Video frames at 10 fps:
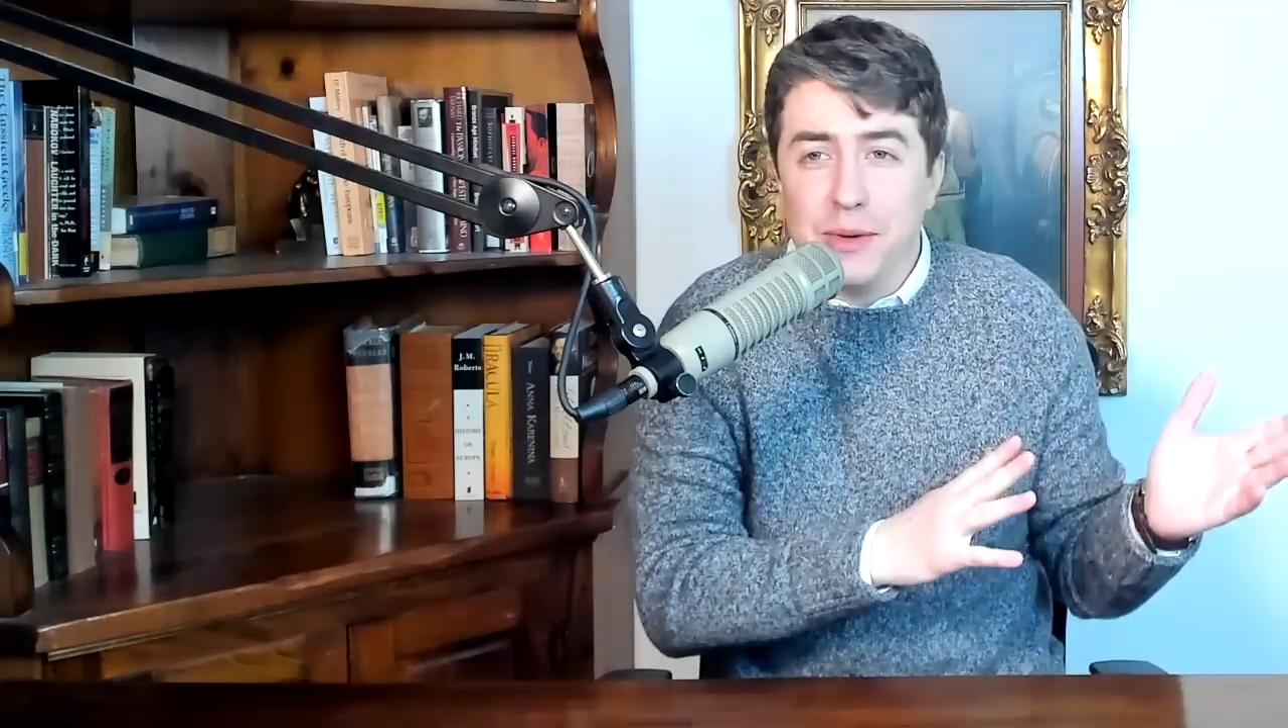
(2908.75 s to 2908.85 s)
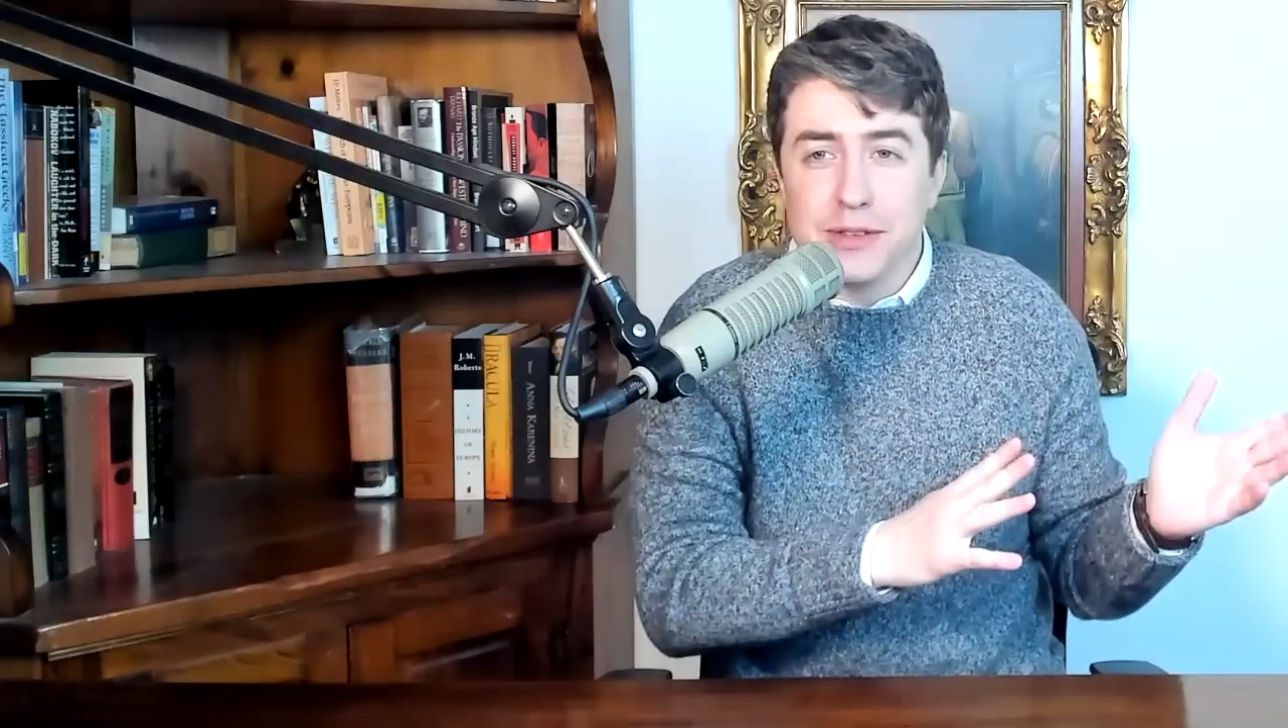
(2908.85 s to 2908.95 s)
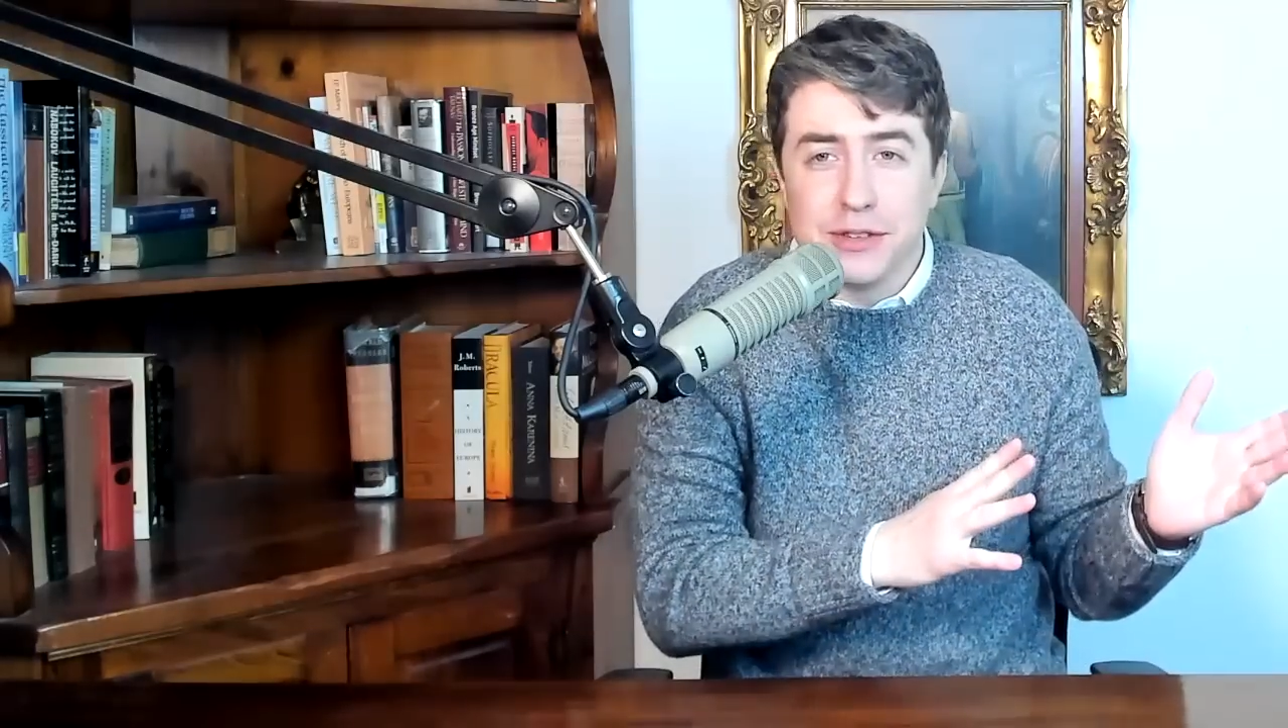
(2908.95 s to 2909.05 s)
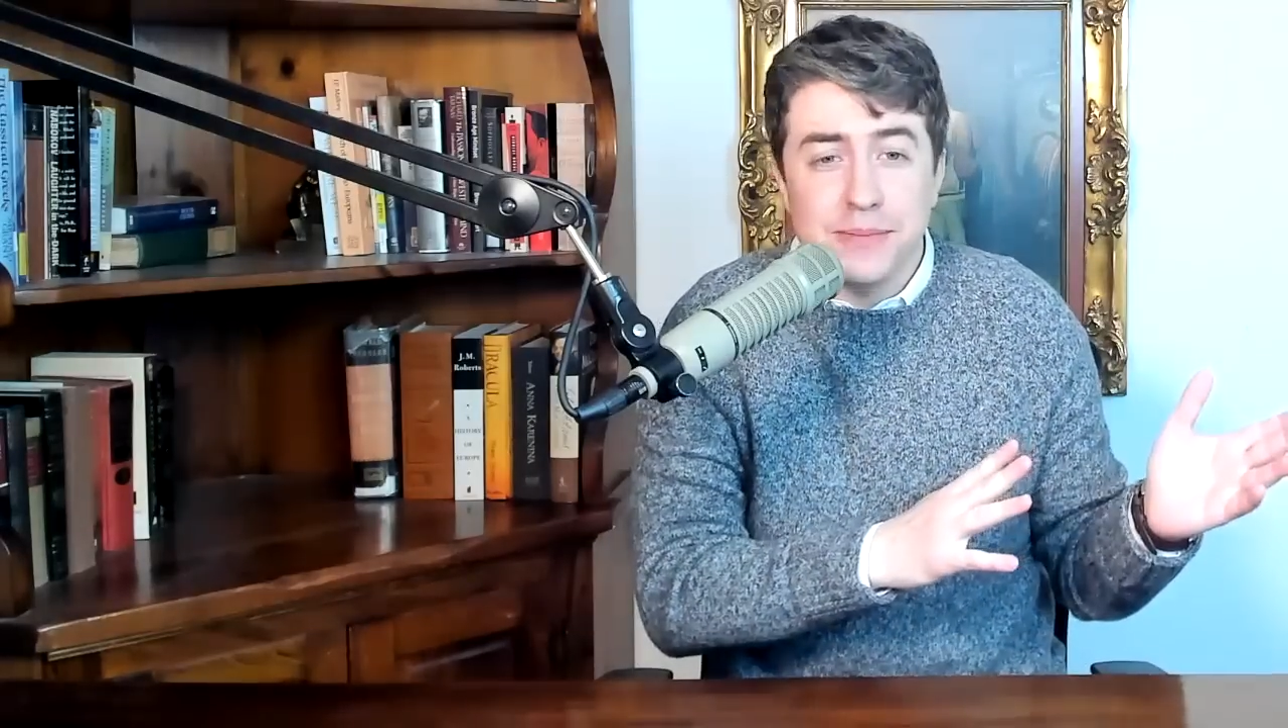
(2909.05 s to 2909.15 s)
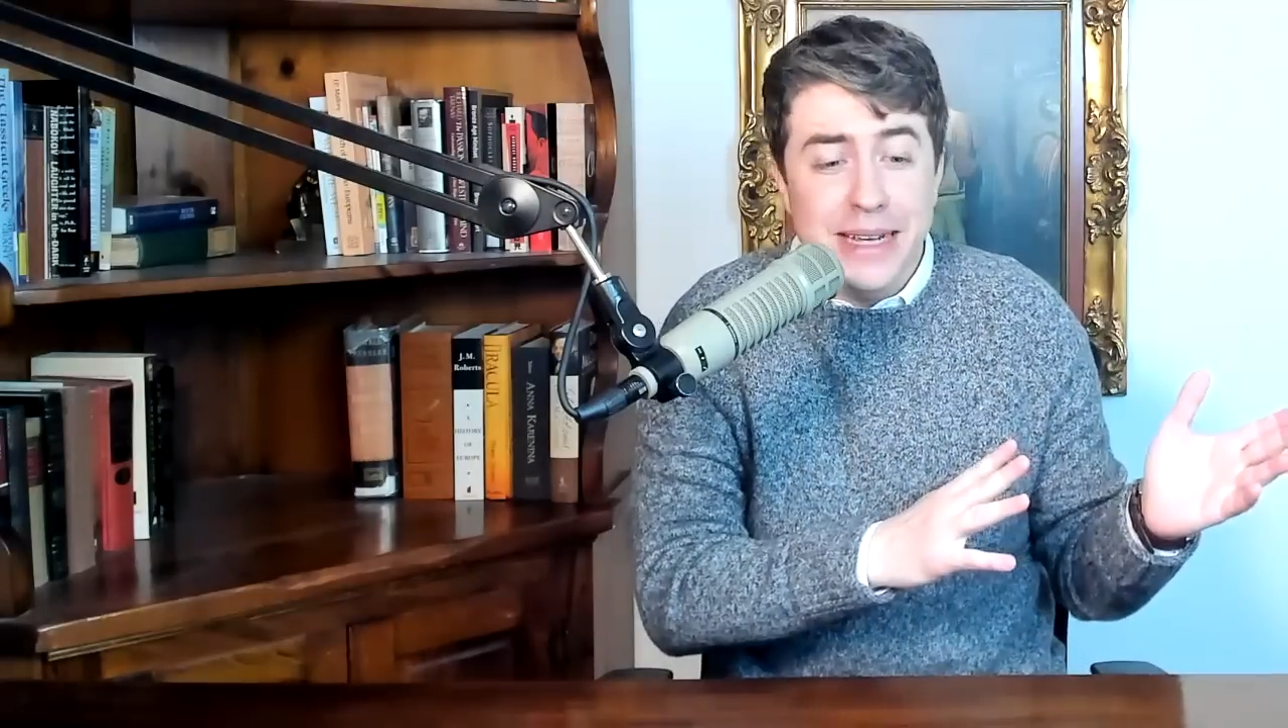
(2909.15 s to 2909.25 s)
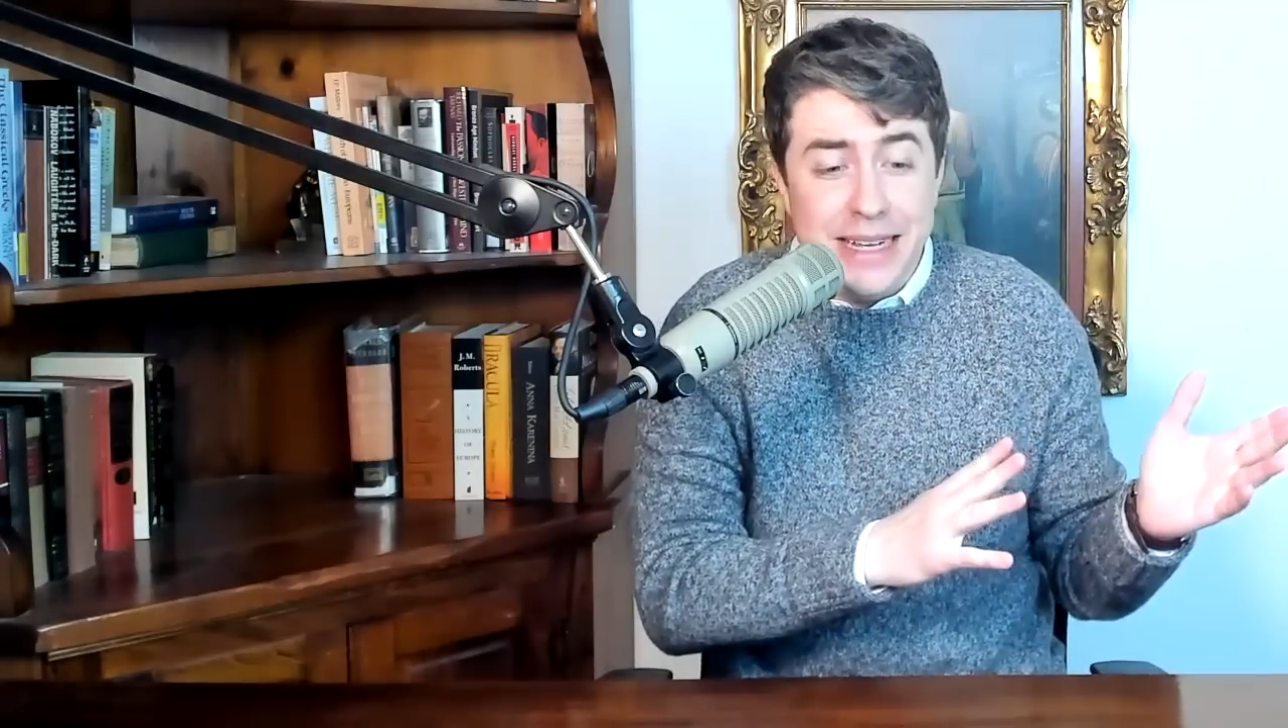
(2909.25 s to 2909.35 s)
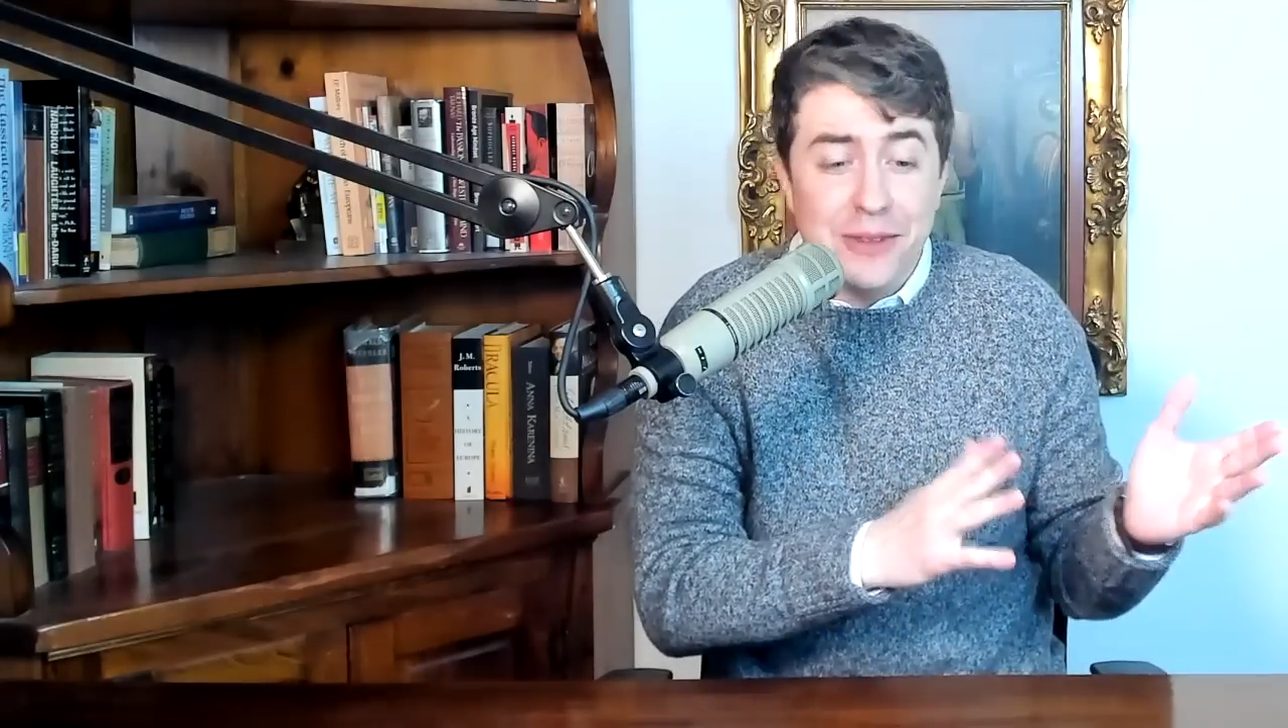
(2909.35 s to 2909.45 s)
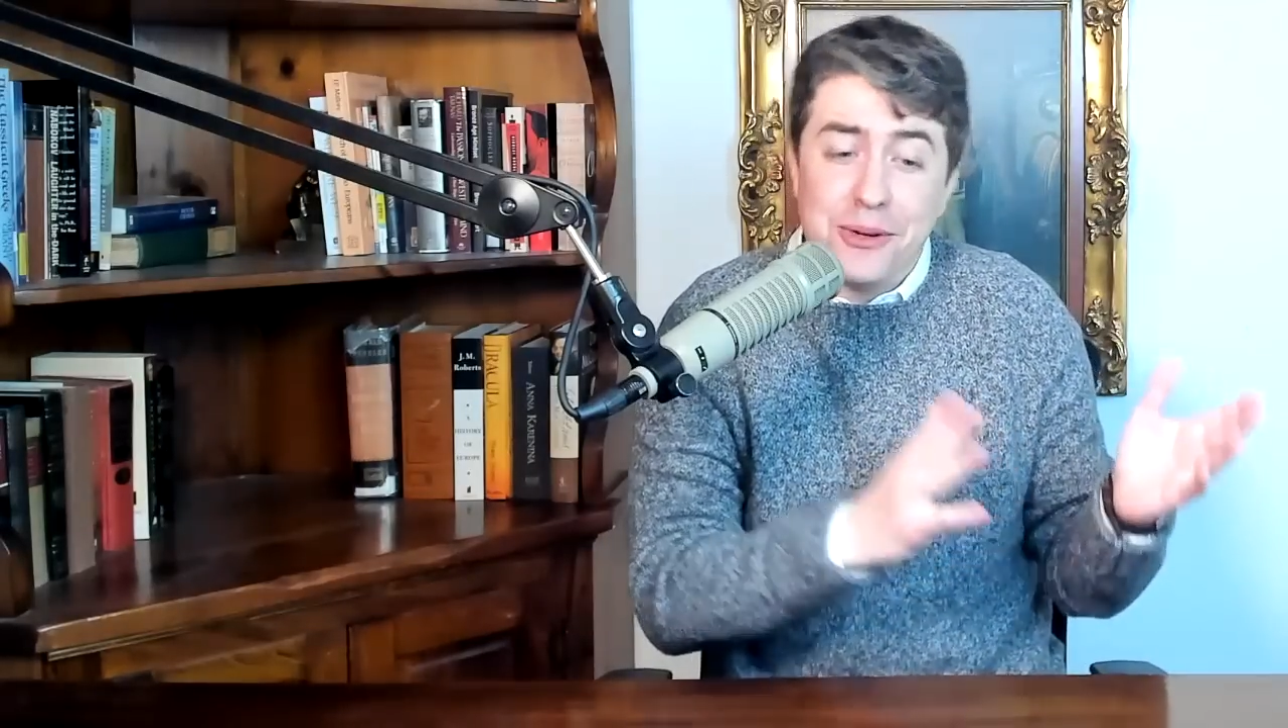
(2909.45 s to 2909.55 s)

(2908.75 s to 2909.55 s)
Western media,